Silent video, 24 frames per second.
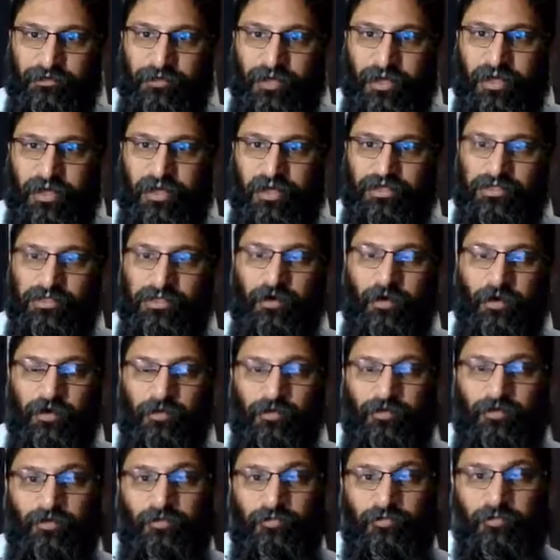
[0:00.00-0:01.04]
Because in
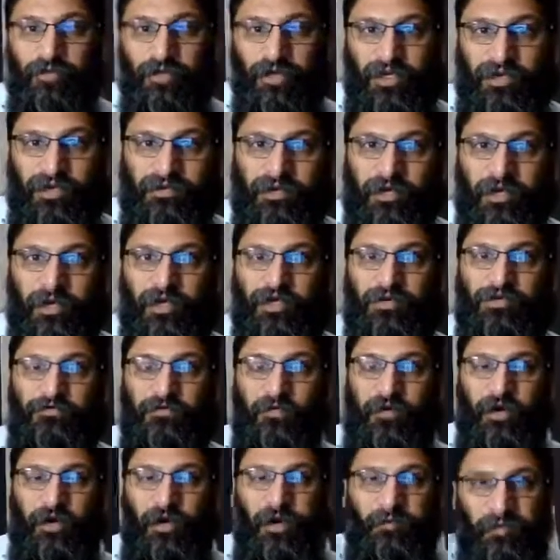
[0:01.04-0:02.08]
order to breathe,
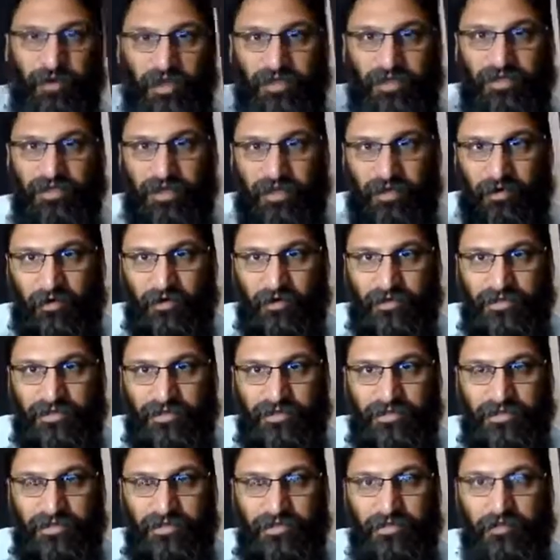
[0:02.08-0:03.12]
for our brain to get
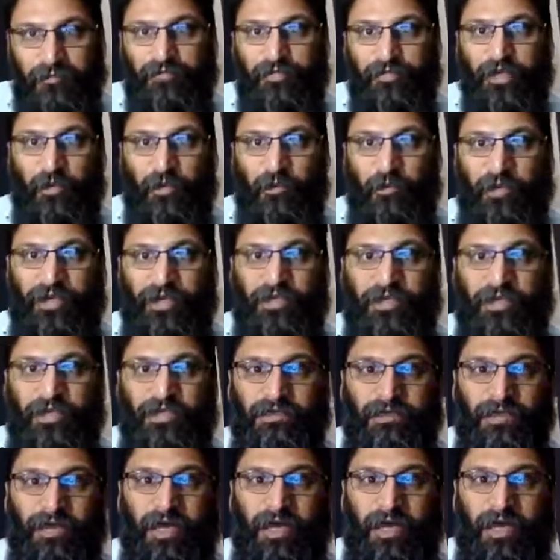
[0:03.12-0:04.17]
oxygen, we need
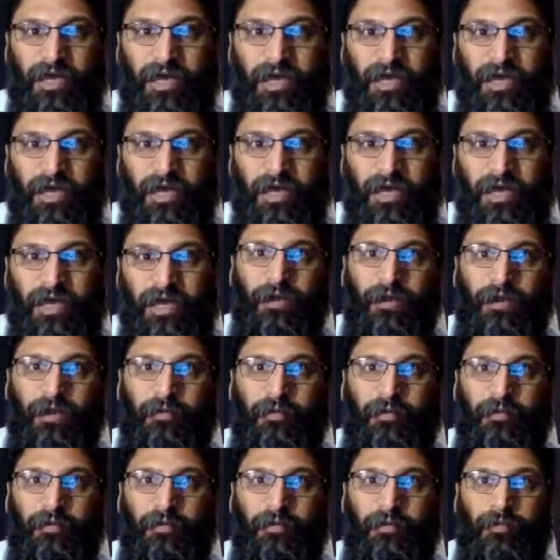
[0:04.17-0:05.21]
to have a
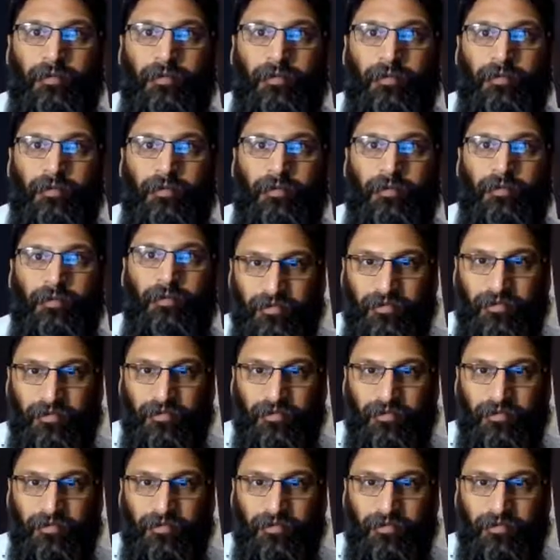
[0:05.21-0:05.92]
particular rhythm.